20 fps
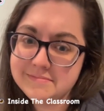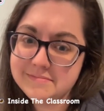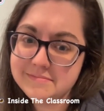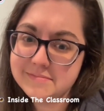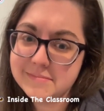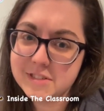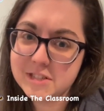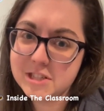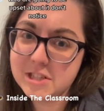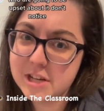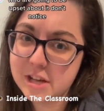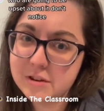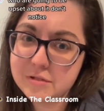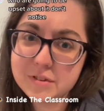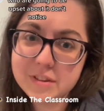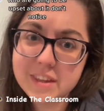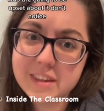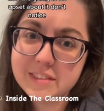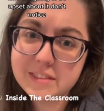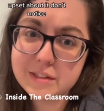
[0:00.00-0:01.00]

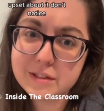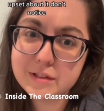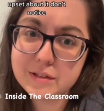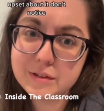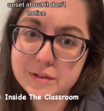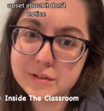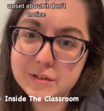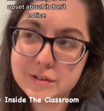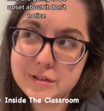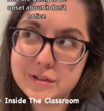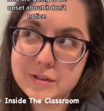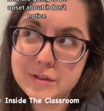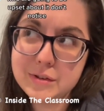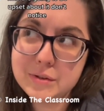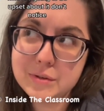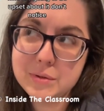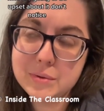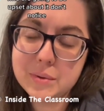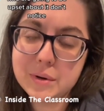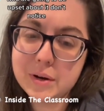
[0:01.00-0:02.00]
Generally, the students
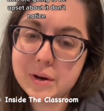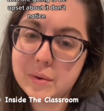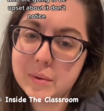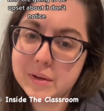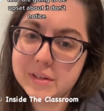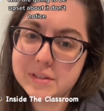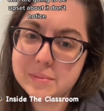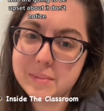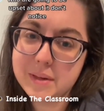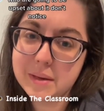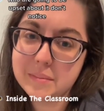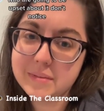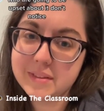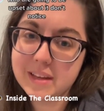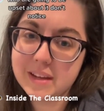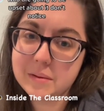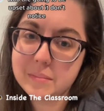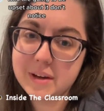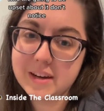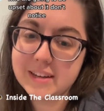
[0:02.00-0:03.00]
who are going to be
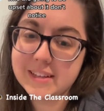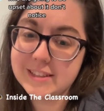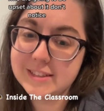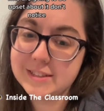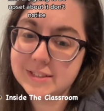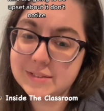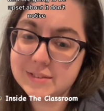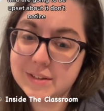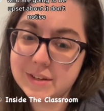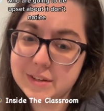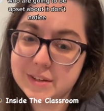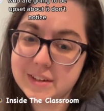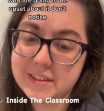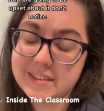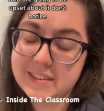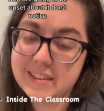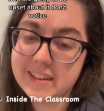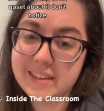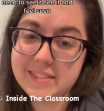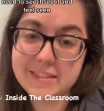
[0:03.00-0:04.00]
upset about it don't
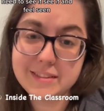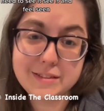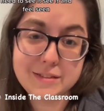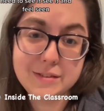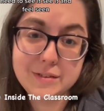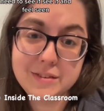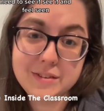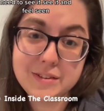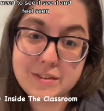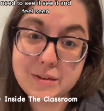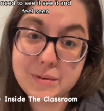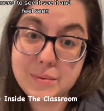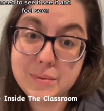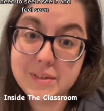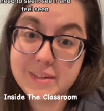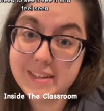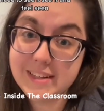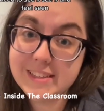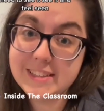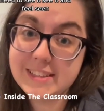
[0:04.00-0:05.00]
notice, and the students who
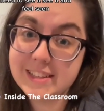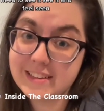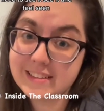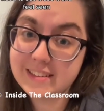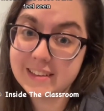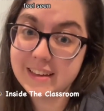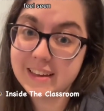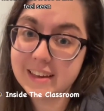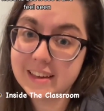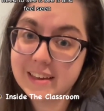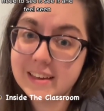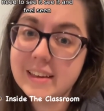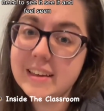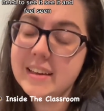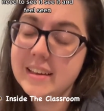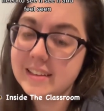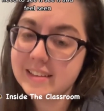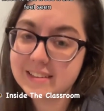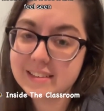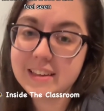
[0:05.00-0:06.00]
need to see
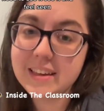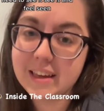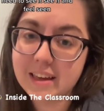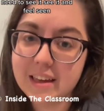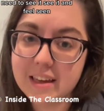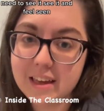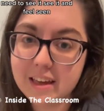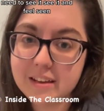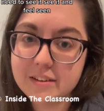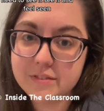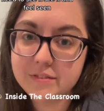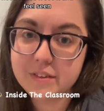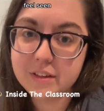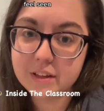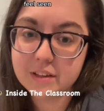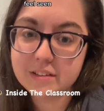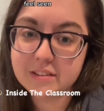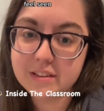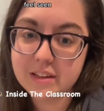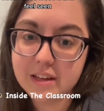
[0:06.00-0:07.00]
it and
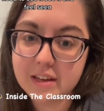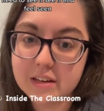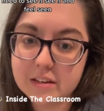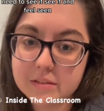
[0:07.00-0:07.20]
feel seen.